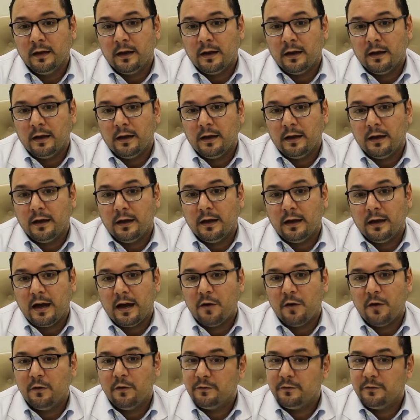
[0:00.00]

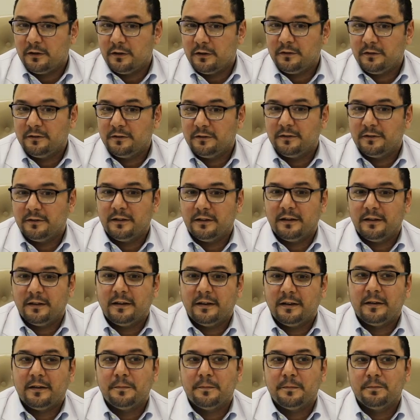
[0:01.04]
However,
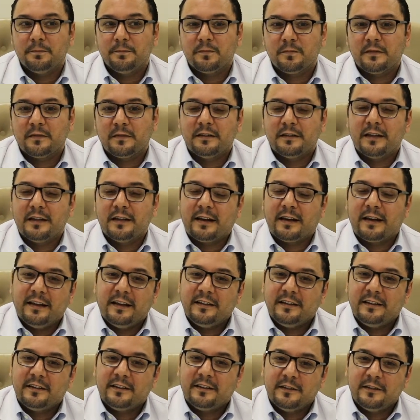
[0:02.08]
the
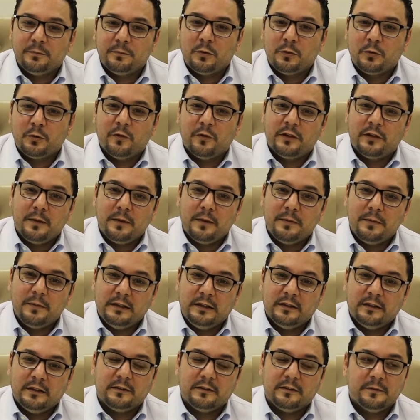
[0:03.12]
classic symptom of
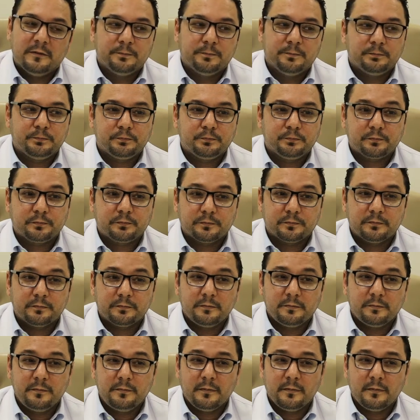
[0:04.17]
diabetes,
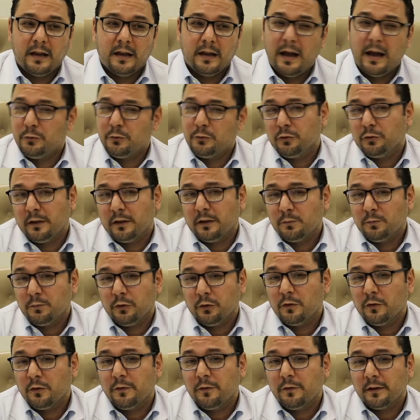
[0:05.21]
I'm sure that
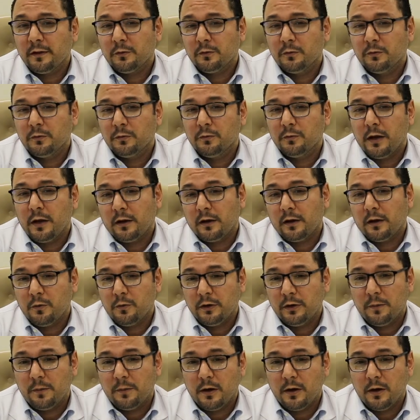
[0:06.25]
most of us, we are
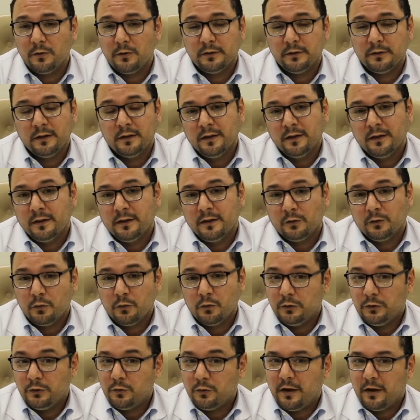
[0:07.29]
aware about. So we
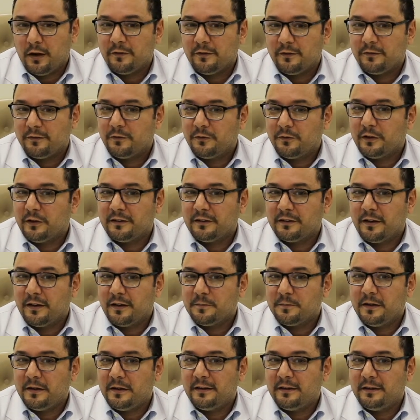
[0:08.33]
do have, for
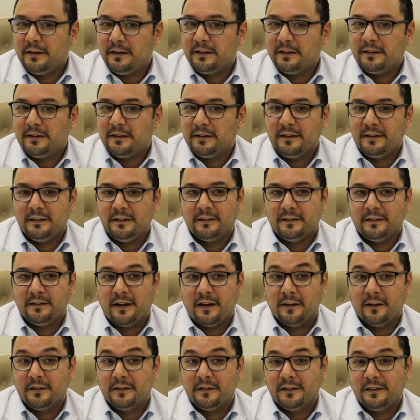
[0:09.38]
example, increased
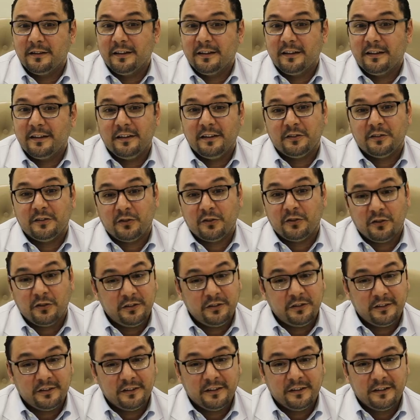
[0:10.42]
hunger, increased
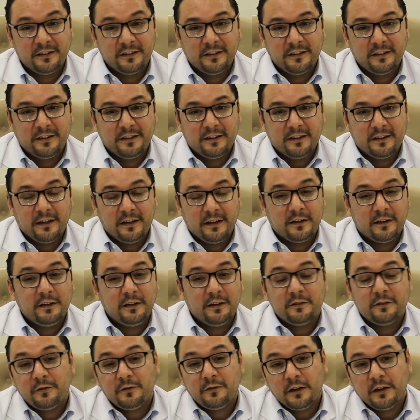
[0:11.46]
thirst,
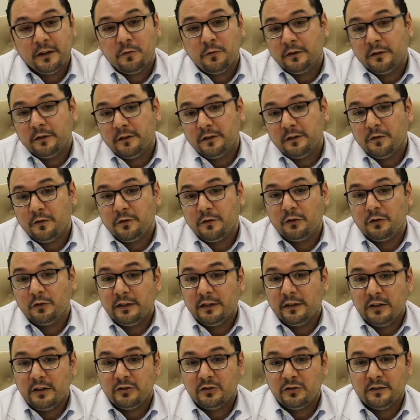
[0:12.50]
increased frequency of
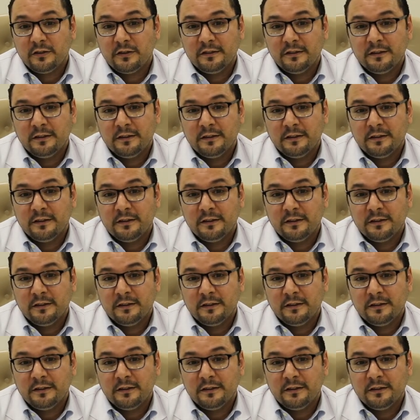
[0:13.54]
urination,